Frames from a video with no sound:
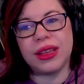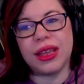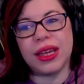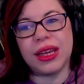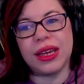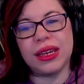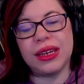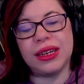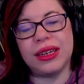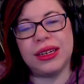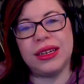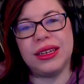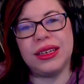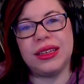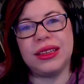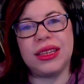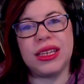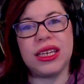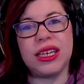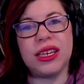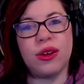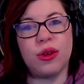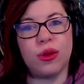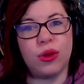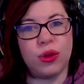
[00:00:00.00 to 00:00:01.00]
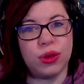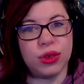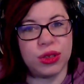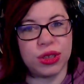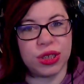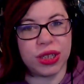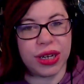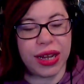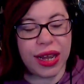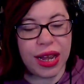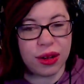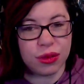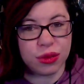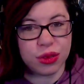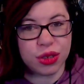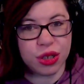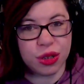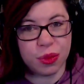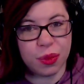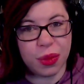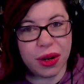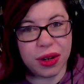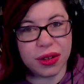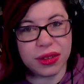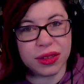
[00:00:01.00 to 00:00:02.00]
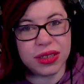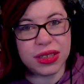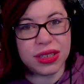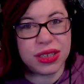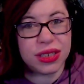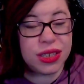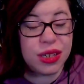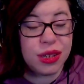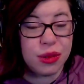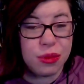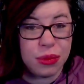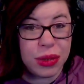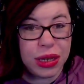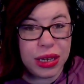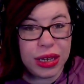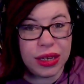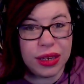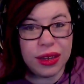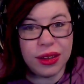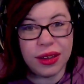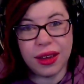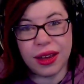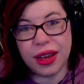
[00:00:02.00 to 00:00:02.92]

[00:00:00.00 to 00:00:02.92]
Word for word: than the older counterparts to me.